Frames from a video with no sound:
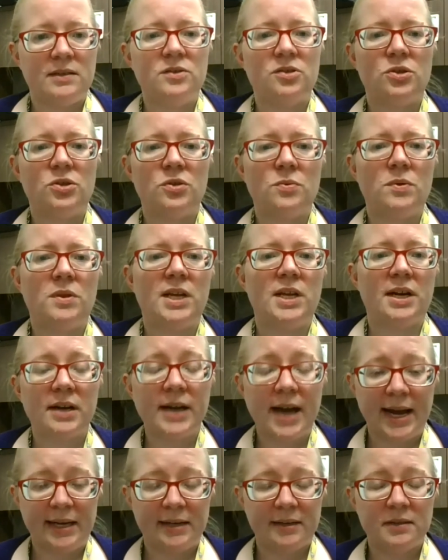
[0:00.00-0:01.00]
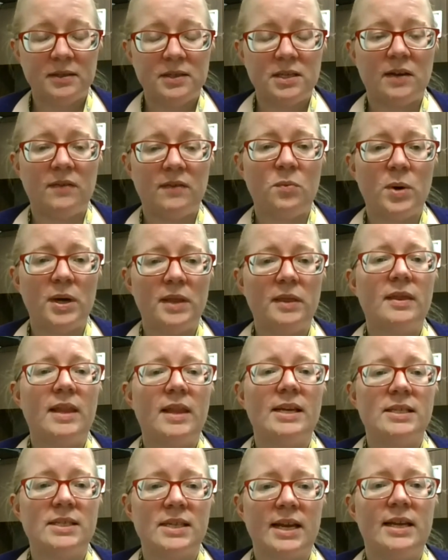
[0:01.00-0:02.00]
to their guidance of what
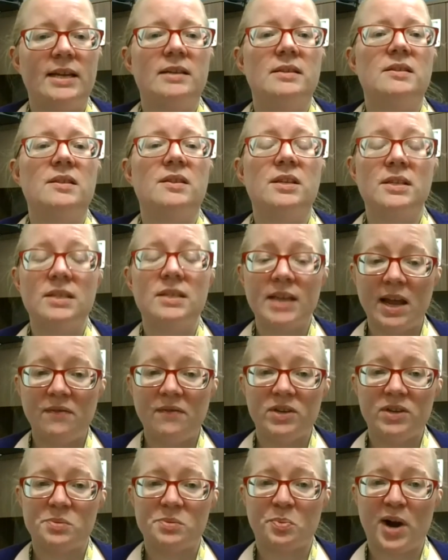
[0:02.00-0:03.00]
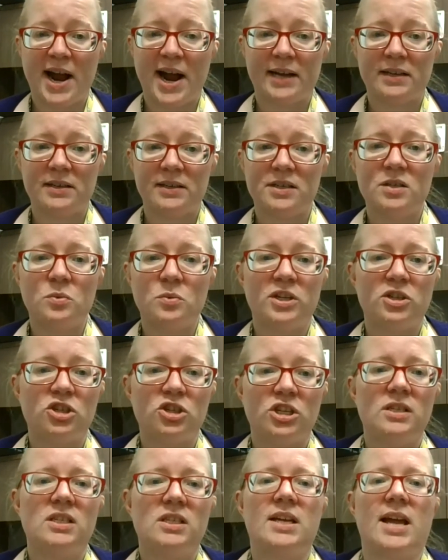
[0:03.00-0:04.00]
they say is the safest practice, which
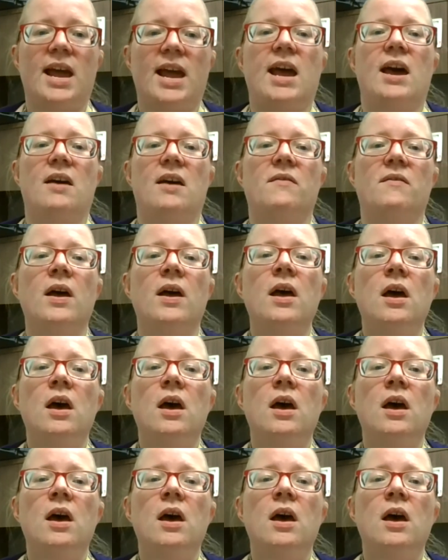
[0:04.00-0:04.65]
is to have